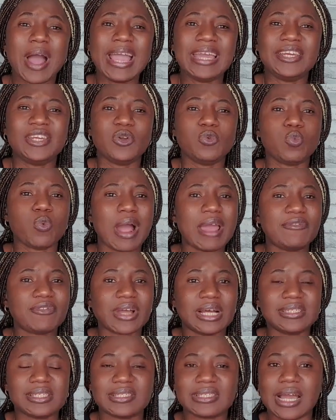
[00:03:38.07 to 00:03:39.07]
While the wife
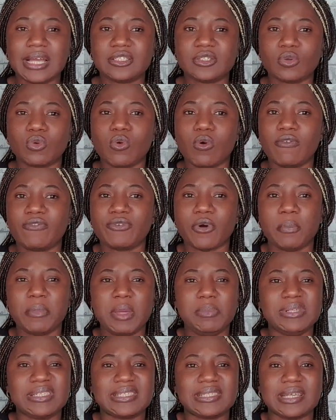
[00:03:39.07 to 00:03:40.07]
can decide to go for
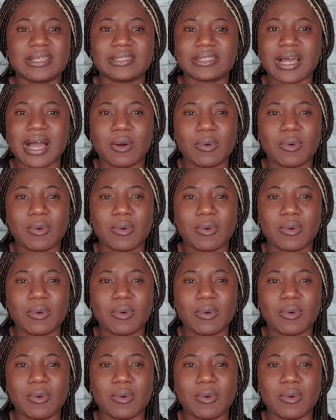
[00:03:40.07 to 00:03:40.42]
maybe 6